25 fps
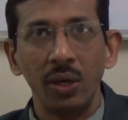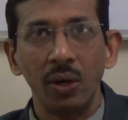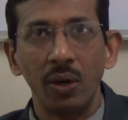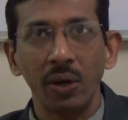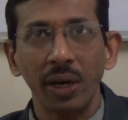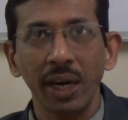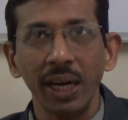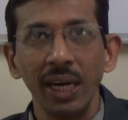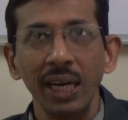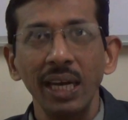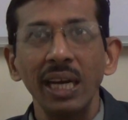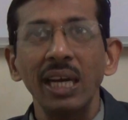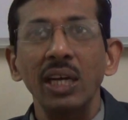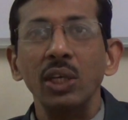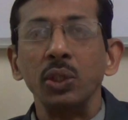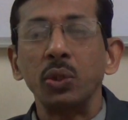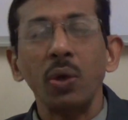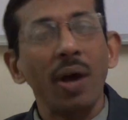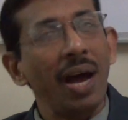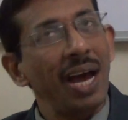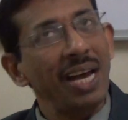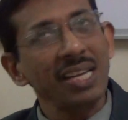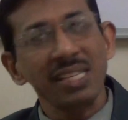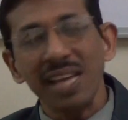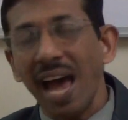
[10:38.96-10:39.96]
Okay. So
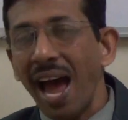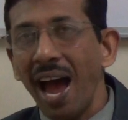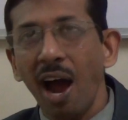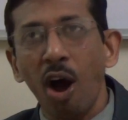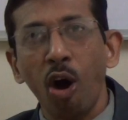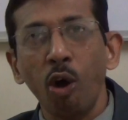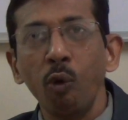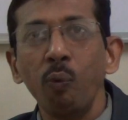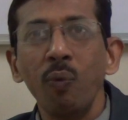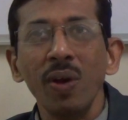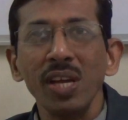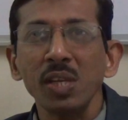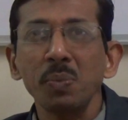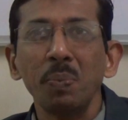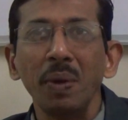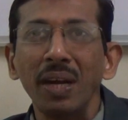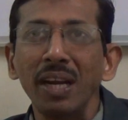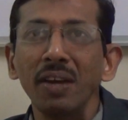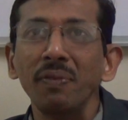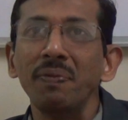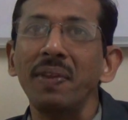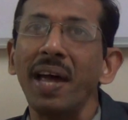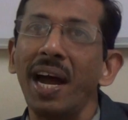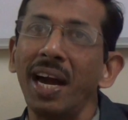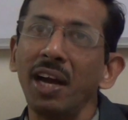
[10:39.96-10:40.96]
as I always
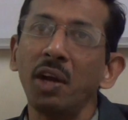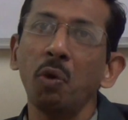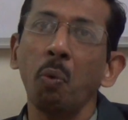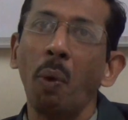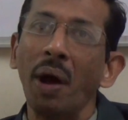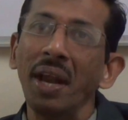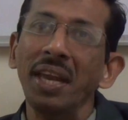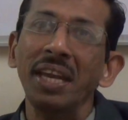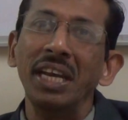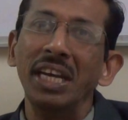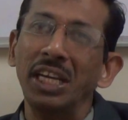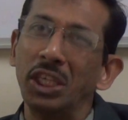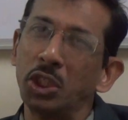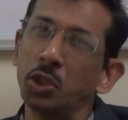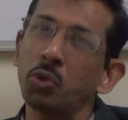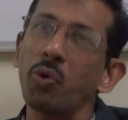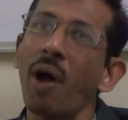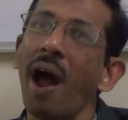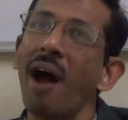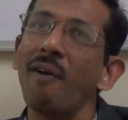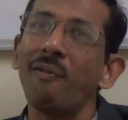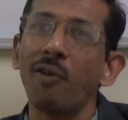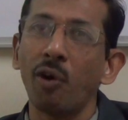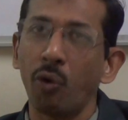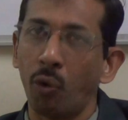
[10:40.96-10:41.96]
believe that one needs to
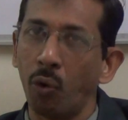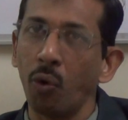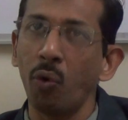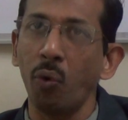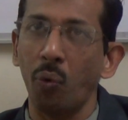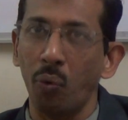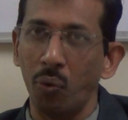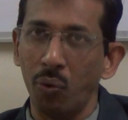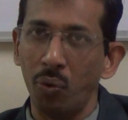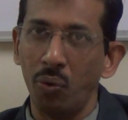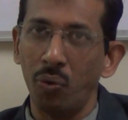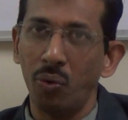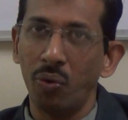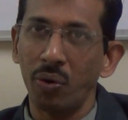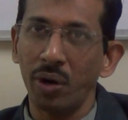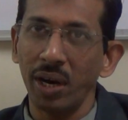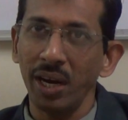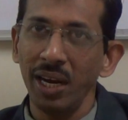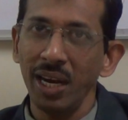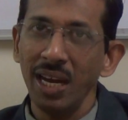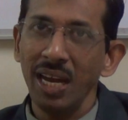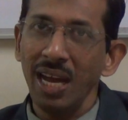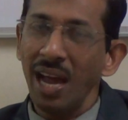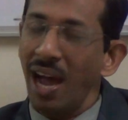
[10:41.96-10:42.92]
have a guru. Okay.